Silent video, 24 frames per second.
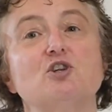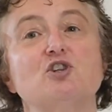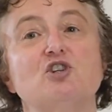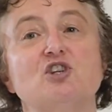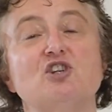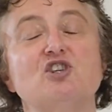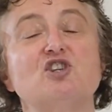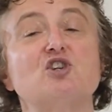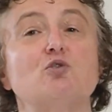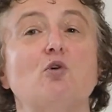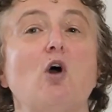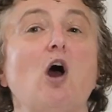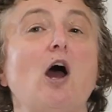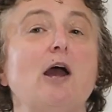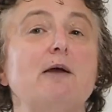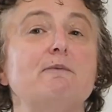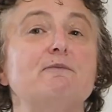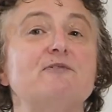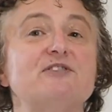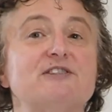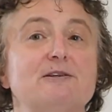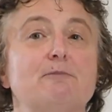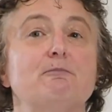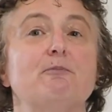
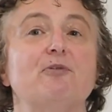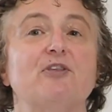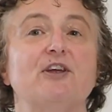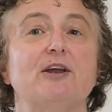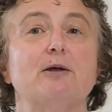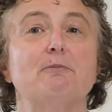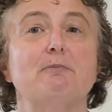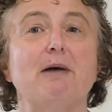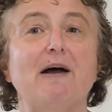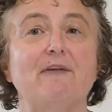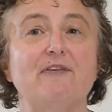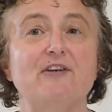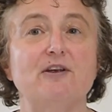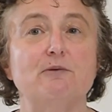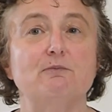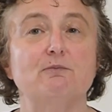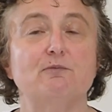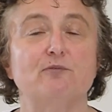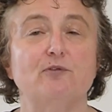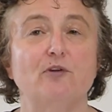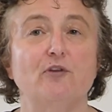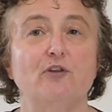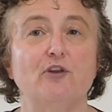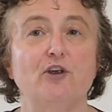describe something about the
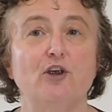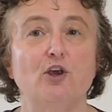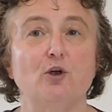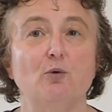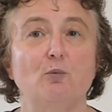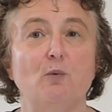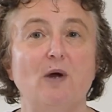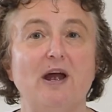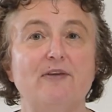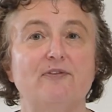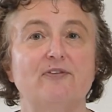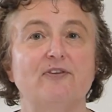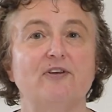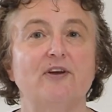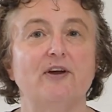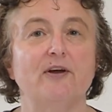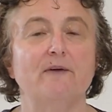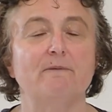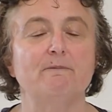infant that you're with.